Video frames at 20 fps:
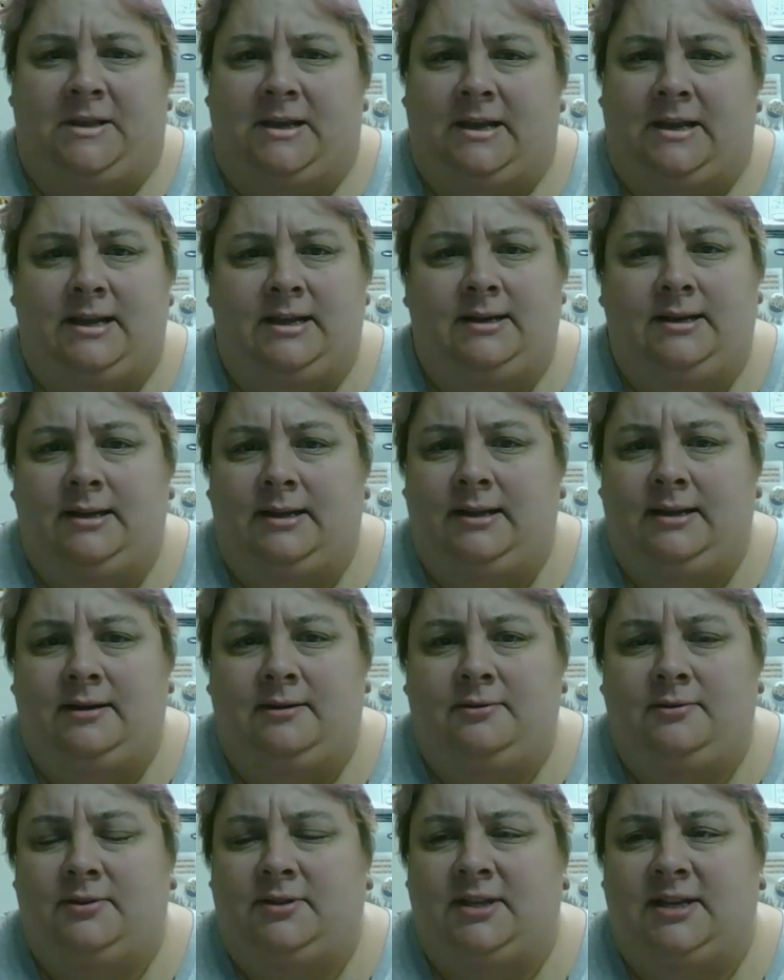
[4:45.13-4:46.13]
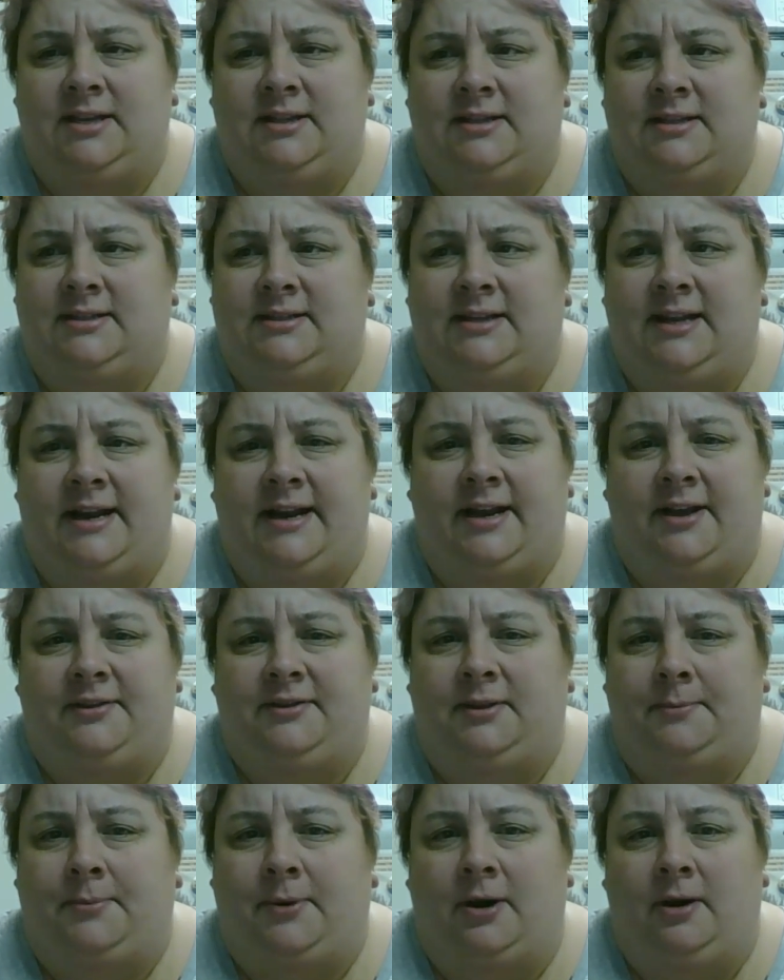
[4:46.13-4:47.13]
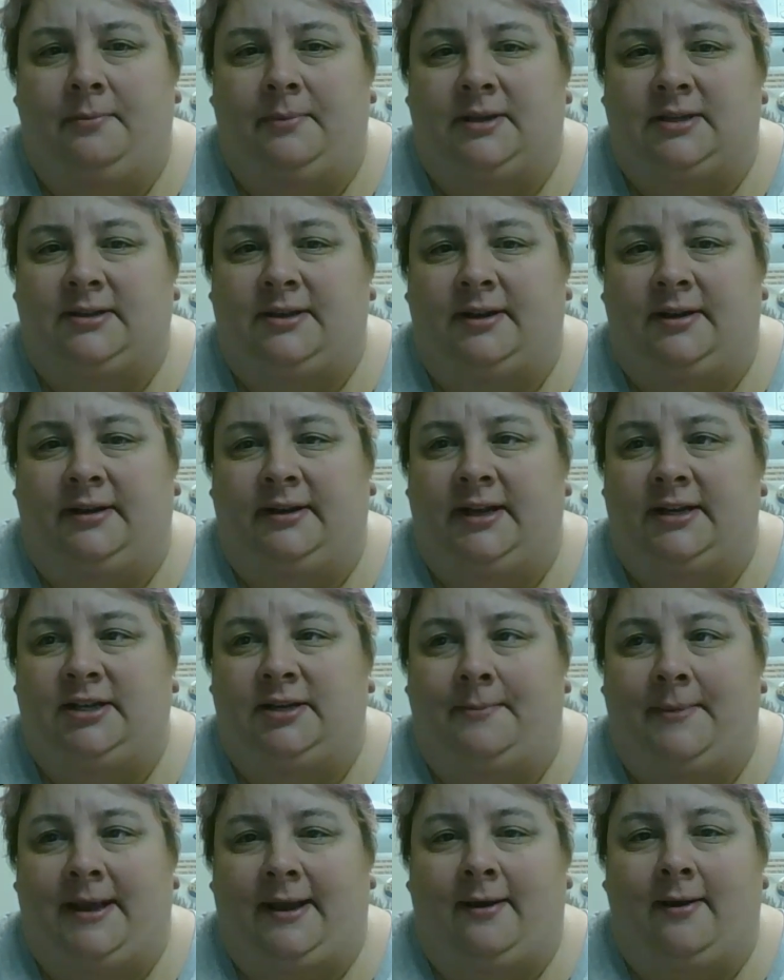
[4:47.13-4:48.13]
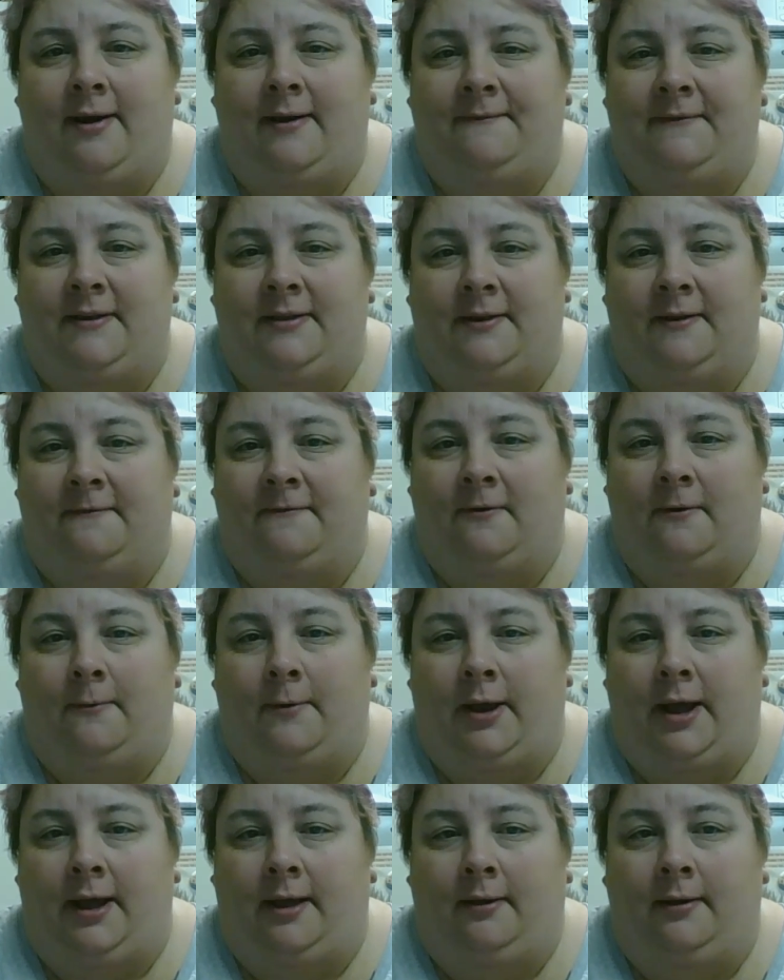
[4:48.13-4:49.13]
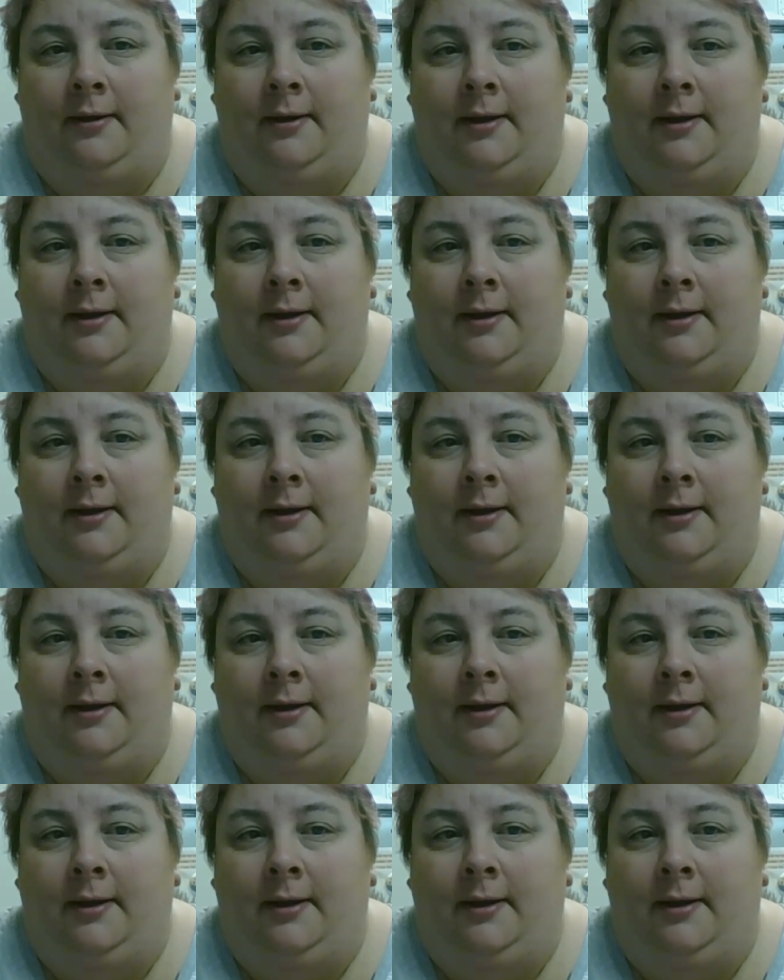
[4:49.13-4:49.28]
I don't think the state health department's going to let you make coffee there for a while.